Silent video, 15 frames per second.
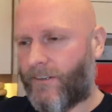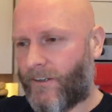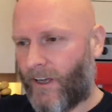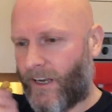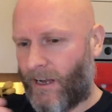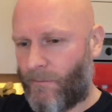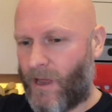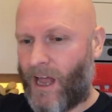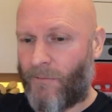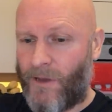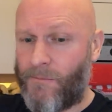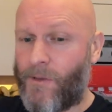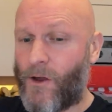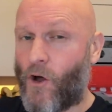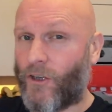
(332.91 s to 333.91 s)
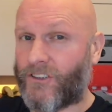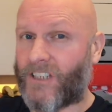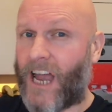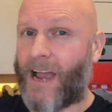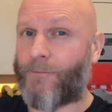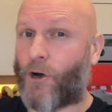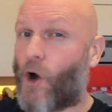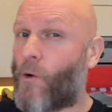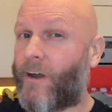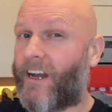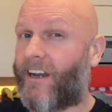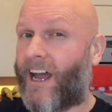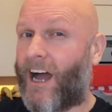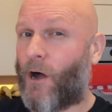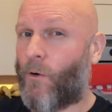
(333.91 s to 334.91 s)
and I'm, I'm in my own time growing
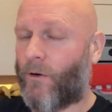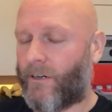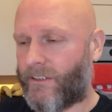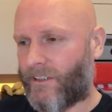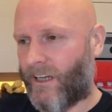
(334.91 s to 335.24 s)
it now.